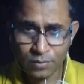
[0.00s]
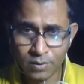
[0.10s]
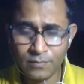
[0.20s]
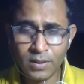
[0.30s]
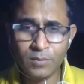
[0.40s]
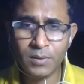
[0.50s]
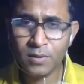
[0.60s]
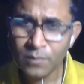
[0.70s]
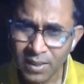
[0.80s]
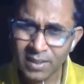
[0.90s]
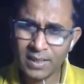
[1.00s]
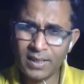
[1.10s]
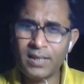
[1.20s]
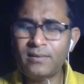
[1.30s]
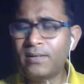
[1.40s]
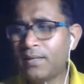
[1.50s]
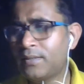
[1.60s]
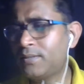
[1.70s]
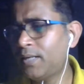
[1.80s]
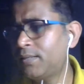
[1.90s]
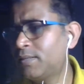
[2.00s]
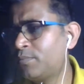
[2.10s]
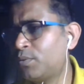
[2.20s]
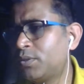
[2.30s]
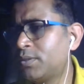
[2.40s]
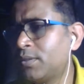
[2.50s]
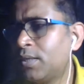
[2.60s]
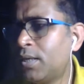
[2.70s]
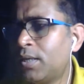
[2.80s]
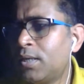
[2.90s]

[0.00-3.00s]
using various methods, we can again take that person,